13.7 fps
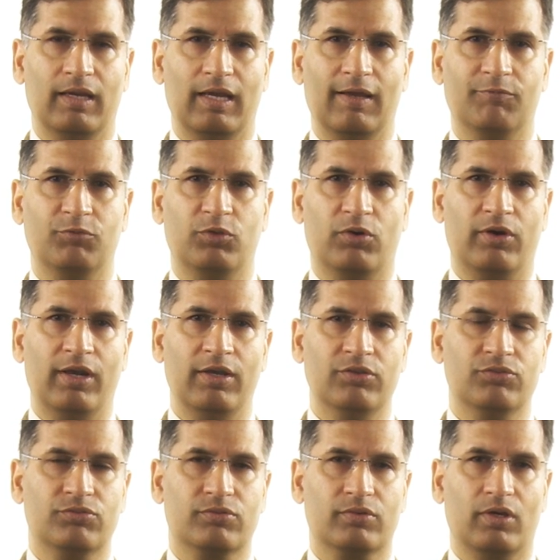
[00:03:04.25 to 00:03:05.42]
if there
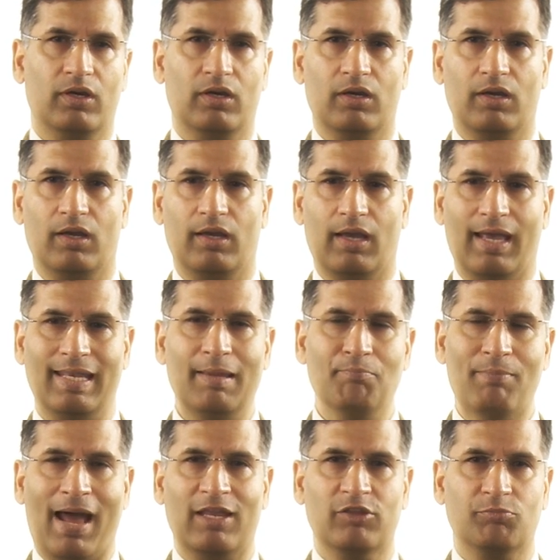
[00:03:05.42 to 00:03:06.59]
is an
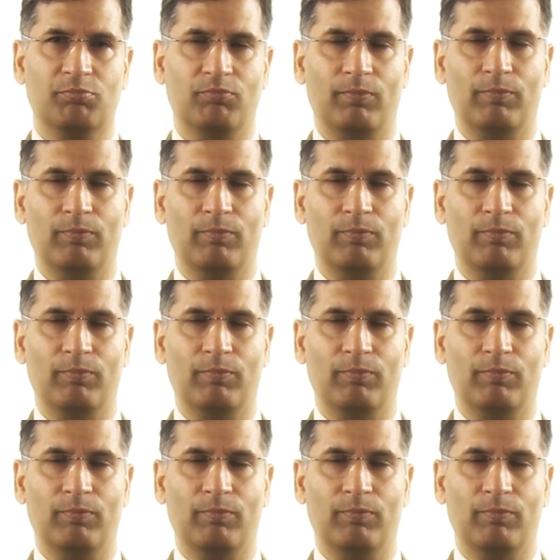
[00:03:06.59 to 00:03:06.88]
imbalance